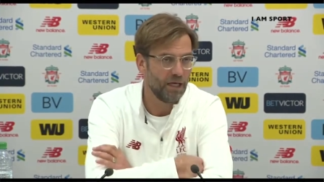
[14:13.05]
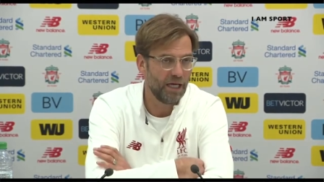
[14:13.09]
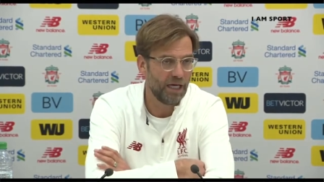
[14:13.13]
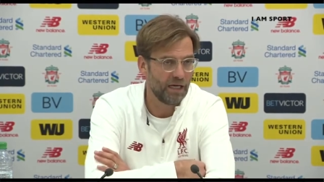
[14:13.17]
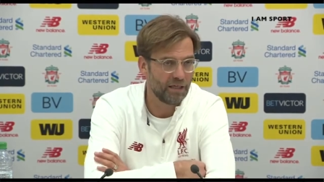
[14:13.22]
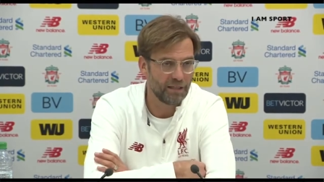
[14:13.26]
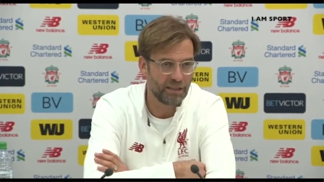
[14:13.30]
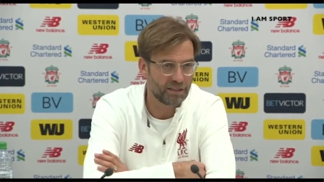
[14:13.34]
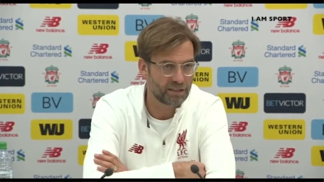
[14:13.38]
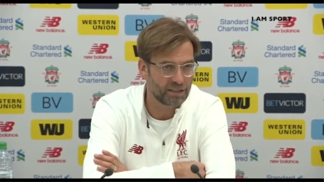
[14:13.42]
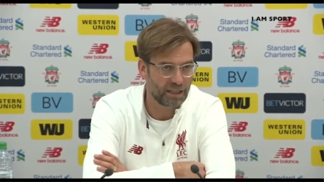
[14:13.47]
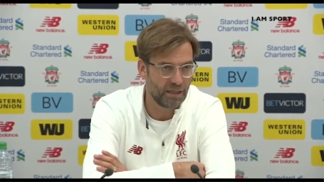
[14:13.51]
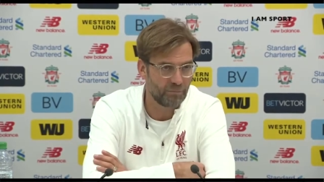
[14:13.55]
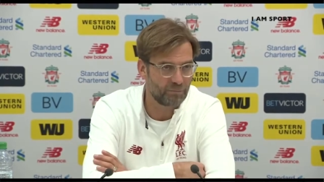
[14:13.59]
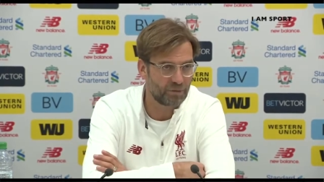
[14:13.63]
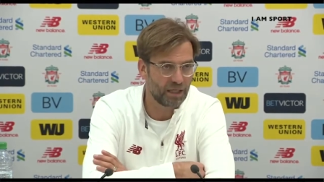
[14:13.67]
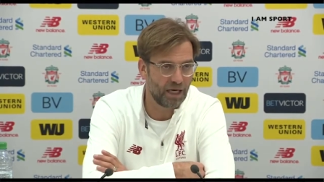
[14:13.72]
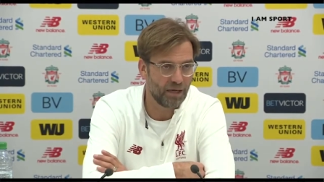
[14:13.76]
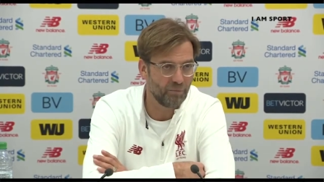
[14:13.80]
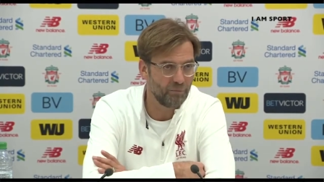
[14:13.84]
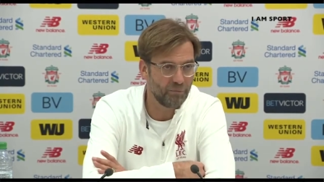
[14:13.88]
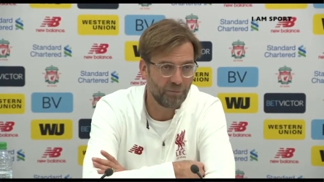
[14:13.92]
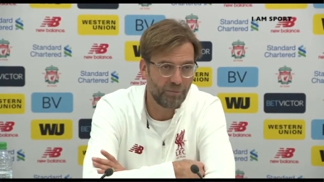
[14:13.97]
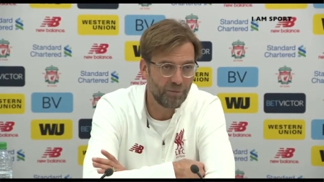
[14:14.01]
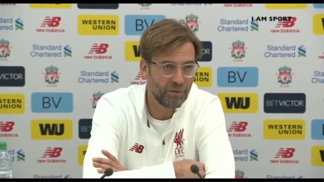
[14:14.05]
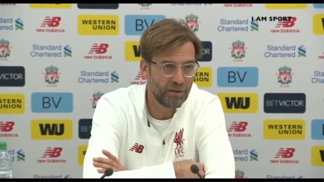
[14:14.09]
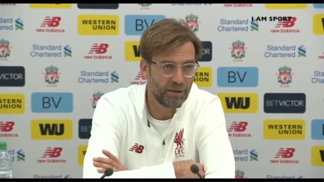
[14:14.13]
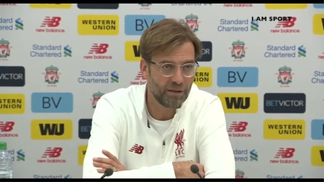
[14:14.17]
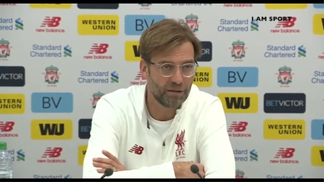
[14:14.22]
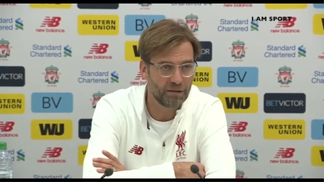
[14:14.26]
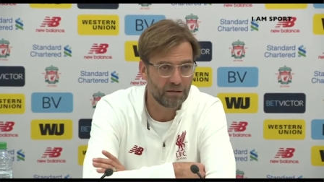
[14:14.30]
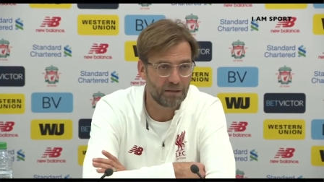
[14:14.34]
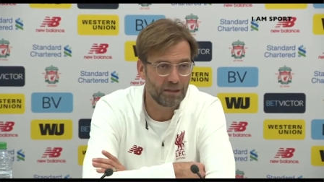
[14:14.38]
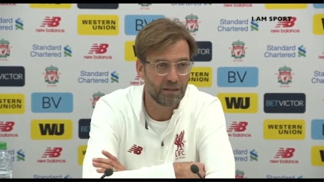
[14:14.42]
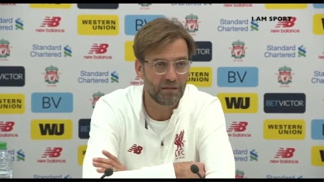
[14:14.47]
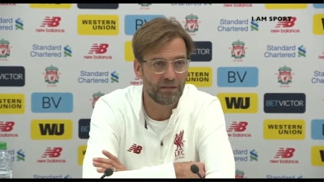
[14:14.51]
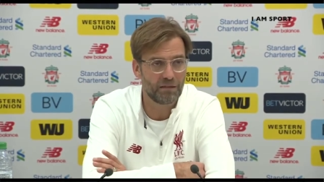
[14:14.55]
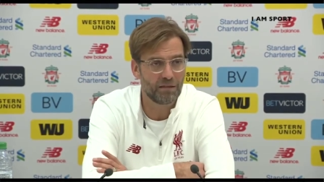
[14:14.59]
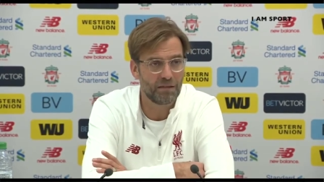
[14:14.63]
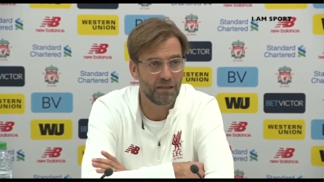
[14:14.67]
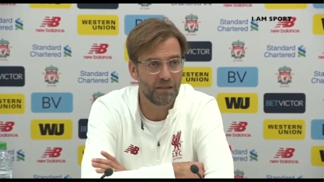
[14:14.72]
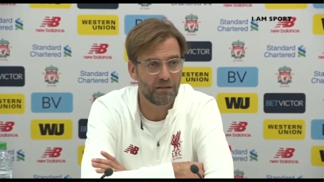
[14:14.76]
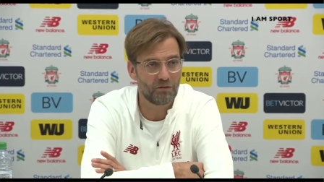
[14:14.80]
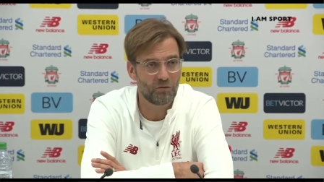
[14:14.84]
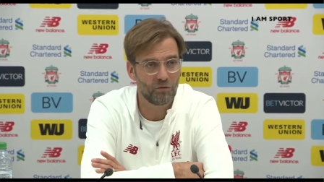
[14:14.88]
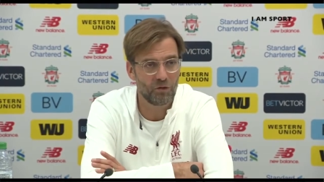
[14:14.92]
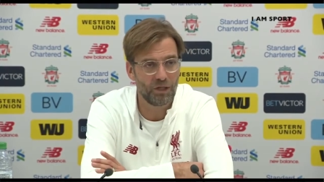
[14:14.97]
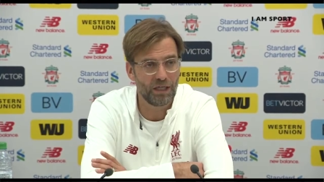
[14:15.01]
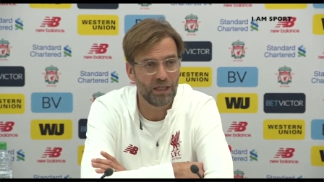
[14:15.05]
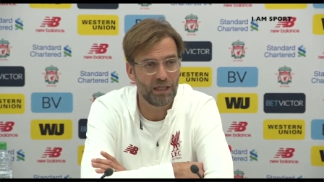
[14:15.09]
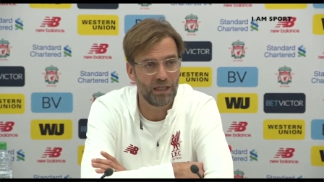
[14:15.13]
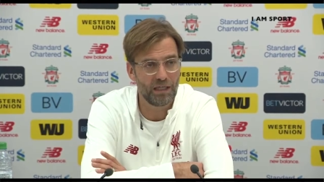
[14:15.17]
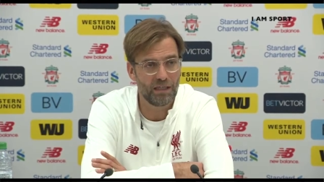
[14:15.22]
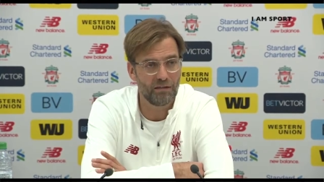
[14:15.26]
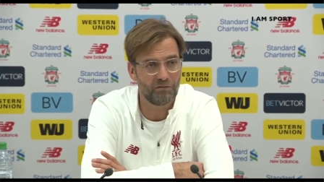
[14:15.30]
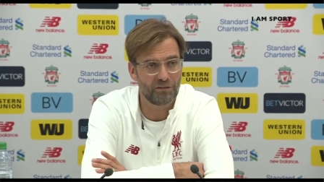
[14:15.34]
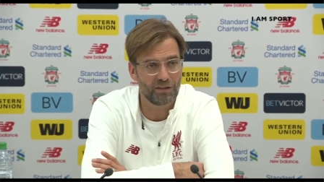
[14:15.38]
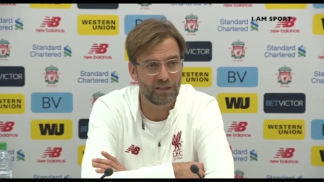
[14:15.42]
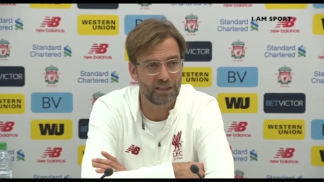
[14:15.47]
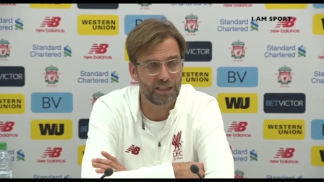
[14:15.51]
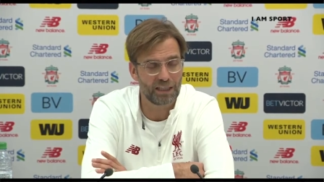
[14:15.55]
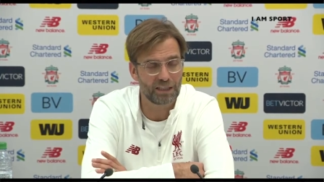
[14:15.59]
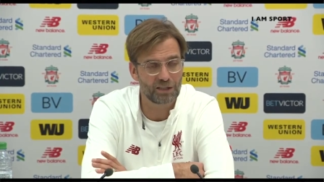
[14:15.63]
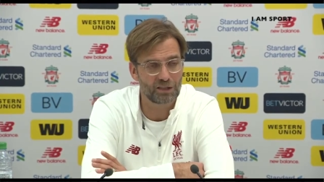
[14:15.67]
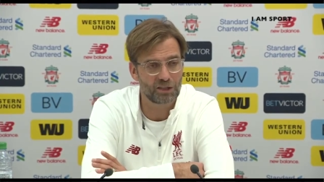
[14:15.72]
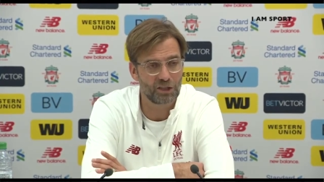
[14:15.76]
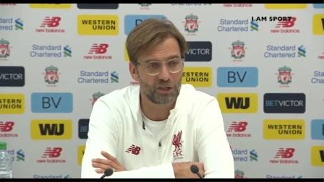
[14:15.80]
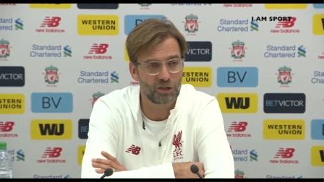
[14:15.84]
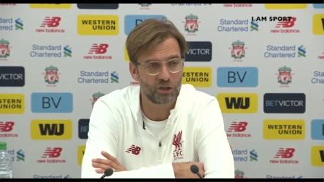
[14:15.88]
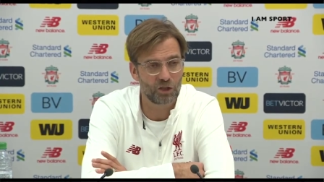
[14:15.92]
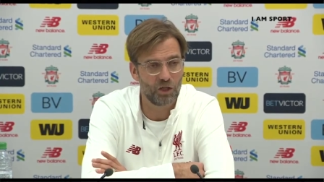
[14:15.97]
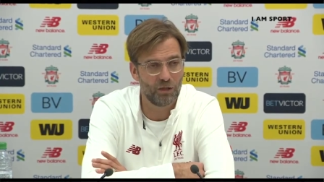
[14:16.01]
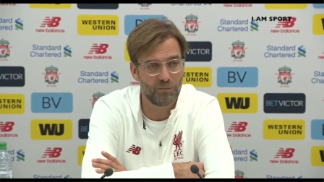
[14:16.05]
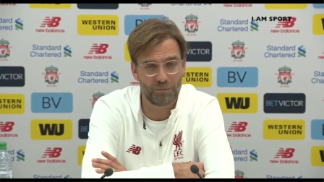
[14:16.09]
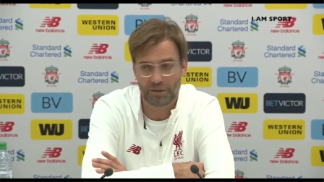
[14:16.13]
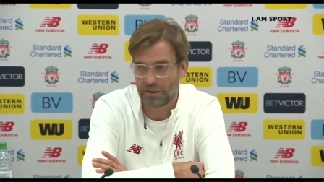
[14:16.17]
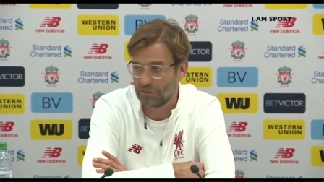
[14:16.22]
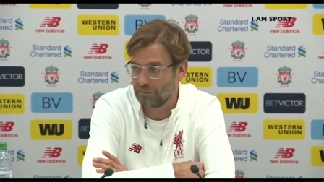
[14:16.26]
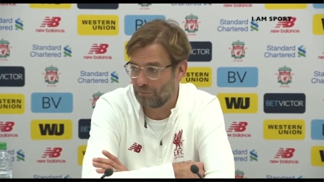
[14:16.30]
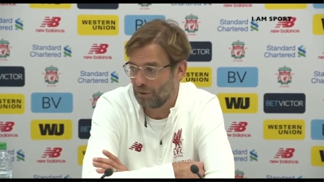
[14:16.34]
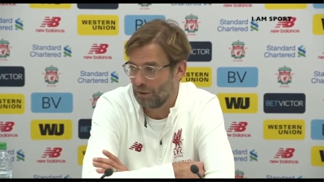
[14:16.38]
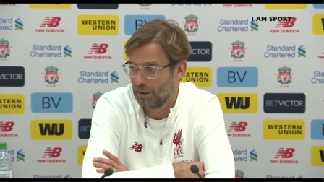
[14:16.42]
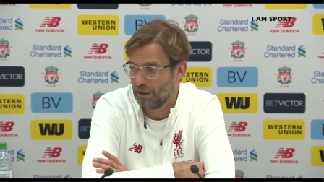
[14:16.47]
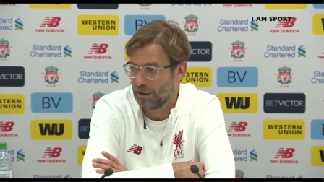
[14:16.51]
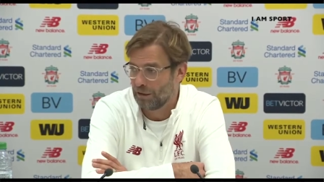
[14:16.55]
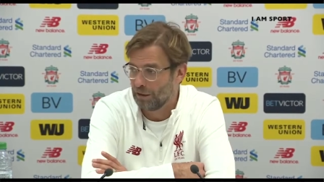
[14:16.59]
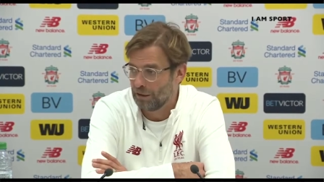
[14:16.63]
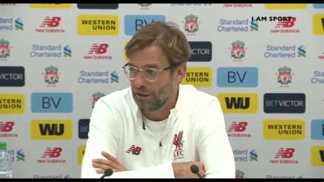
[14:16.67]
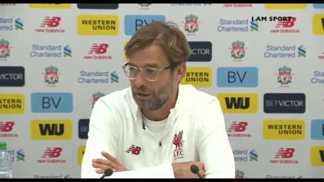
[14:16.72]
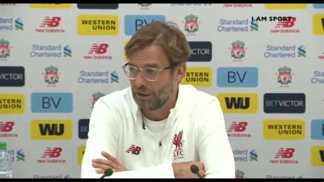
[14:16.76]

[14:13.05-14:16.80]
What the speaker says: Yeah, he stepped up and did really a fantastic job. And